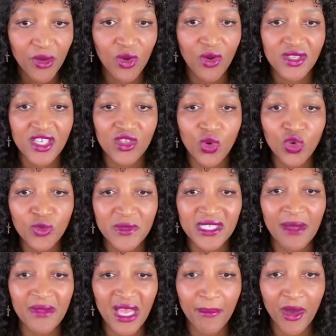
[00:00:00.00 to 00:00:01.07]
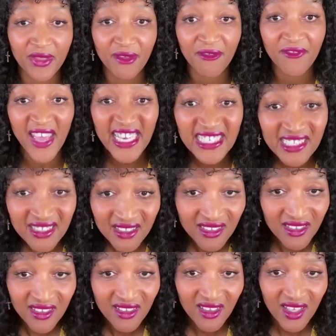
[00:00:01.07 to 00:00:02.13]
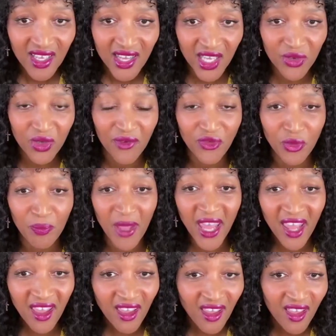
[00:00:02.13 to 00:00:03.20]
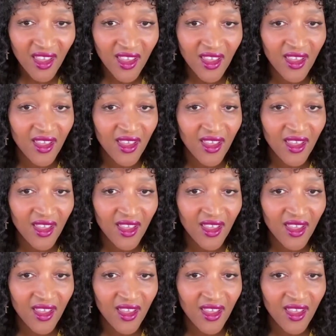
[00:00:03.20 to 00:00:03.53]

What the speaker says: because there's going to be something about the VAT that you have to pay.